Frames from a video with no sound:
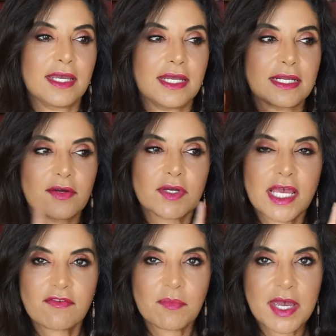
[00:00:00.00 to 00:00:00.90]
And I already
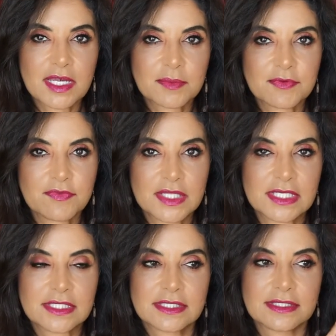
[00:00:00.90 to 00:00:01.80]
have a backup of
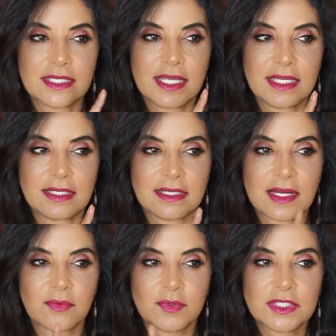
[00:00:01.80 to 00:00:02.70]
this, and
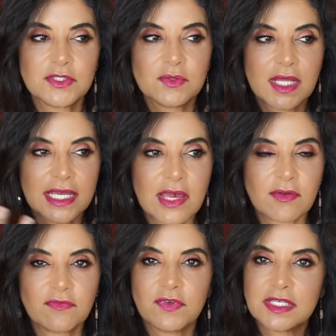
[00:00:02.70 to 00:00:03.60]
I really do like how
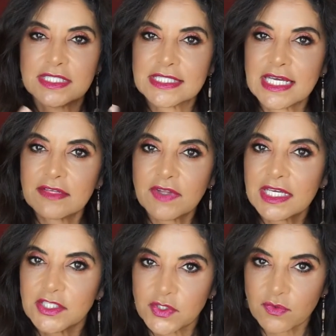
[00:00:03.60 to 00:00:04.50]
it feels. It's kind of
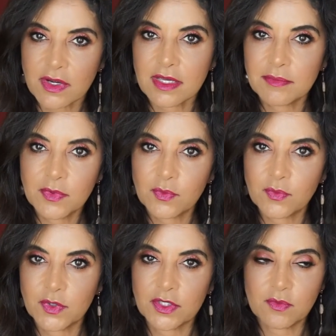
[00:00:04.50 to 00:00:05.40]
like a scrub
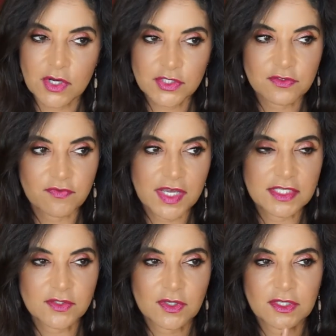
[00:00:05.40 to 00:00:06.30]
when you wash your
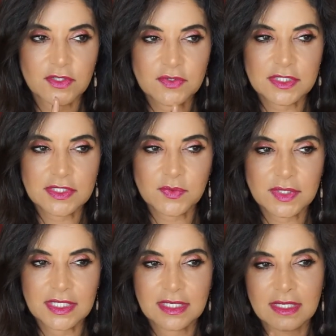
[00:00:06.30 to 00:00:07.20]
face, so I'll use this one